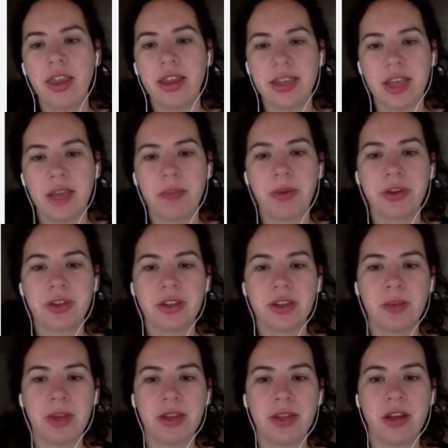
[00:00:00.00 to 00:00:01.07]
The 10
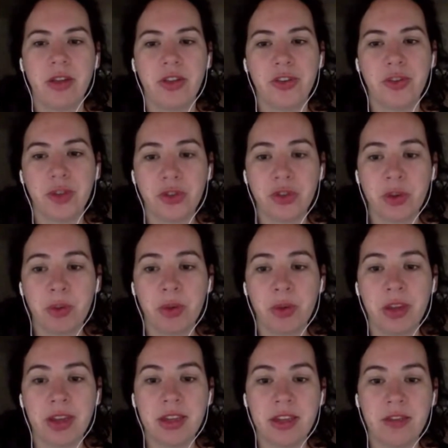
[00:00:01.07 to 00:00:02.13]
participants on this field trip
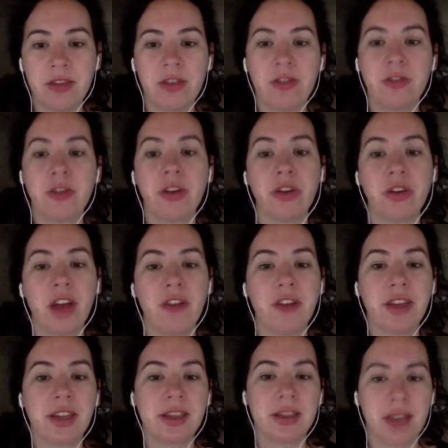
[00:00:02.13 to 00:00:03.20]
were then given
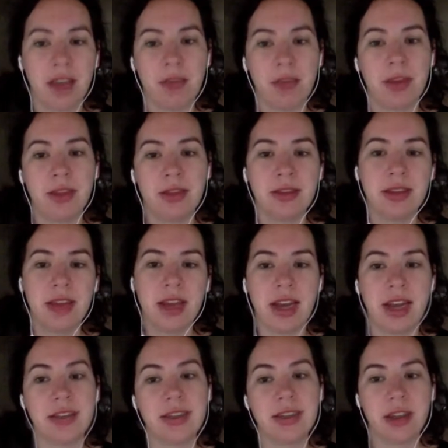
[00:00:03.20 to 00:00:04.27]
photographic assignments
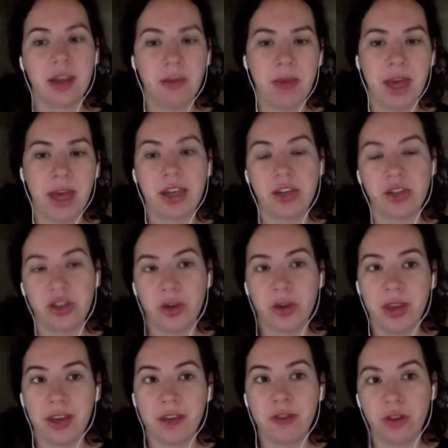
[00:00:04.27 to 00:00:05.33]
and asked to come back and
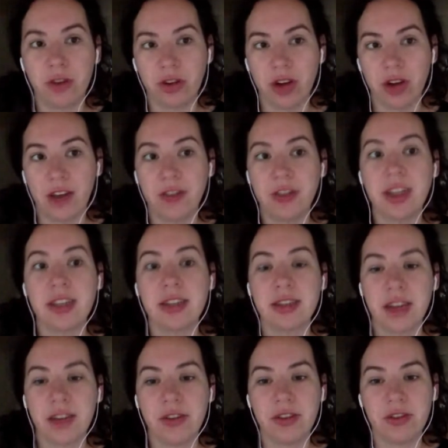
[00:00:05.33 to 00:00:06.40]
show what they had photographed
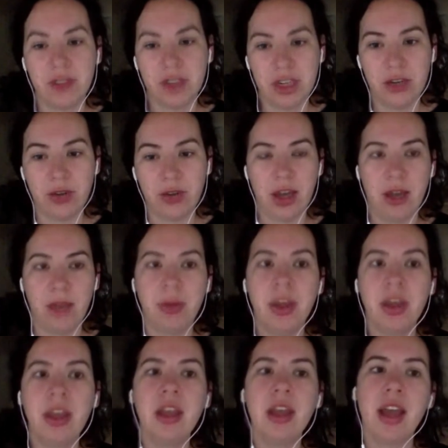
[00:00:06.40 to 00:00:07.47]
inside of this video game.